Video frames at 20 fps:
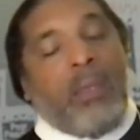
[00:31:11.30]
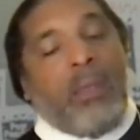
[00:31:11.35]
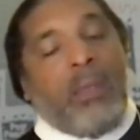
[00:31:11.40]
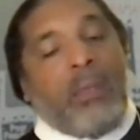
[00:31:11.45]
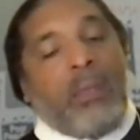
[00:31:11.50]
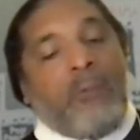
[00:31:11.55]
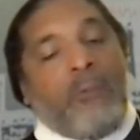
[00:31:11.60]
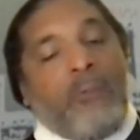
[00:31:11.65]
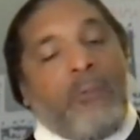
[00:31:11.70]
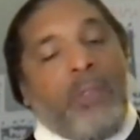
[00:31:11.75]

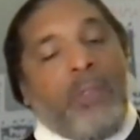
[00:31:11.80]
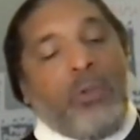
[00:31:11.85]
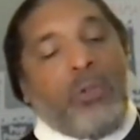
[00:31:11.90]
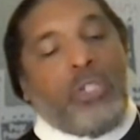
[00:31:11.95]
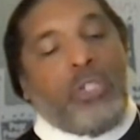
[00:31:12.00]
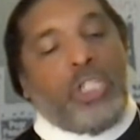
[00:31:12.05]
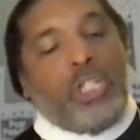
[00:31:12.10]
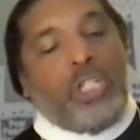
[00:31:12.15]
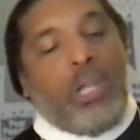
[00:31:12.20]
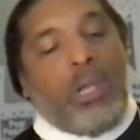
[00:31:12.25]
the
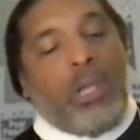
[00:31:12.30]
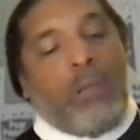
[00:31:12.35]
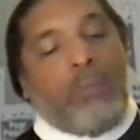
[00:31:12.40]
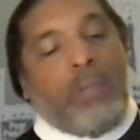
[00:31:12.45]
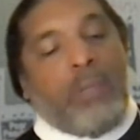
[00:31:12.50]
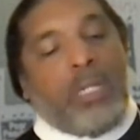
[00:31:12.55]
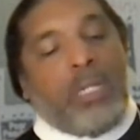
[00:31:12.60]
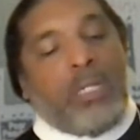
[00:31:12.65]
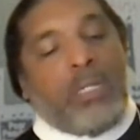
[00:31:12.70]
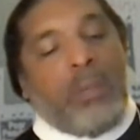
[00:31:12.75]
future of
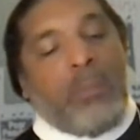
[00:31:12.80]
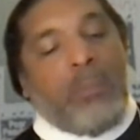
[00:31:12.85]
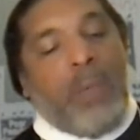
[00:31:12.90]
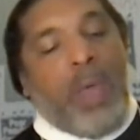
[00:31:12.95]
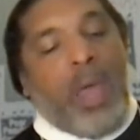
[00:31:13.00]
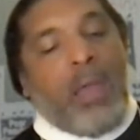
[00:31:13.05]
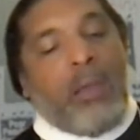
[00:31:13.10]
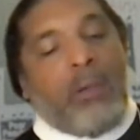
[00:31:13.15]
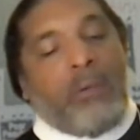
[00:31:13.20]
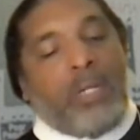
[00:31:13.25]
this
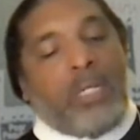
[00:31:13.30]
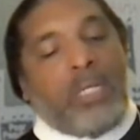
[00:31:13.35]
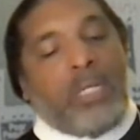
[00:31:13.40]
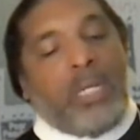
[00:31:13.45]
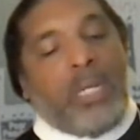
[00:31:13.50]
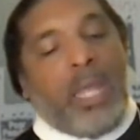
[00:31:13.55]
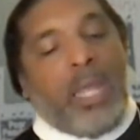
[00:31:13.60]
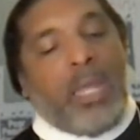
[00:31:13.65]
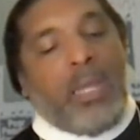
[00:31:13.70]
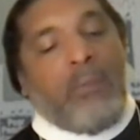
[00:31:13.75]

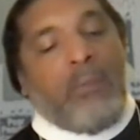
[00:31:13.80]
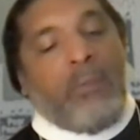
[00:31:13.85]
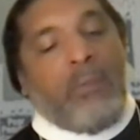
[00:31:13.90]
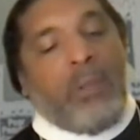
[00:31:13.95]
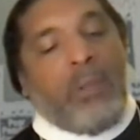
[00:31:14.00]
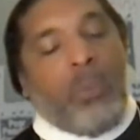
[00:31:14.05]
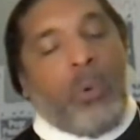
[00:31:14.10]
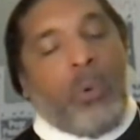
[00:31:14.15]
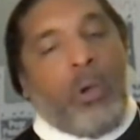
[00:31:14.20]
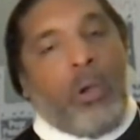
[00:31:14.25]
democracy and even
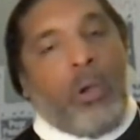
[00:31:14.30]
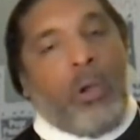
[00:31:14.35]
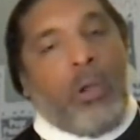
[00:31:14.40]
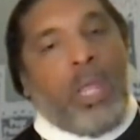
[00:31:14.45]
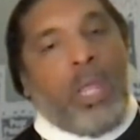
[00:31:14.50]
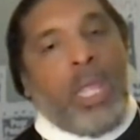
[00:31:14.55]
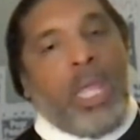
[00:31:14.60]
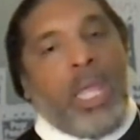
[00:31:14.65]
the world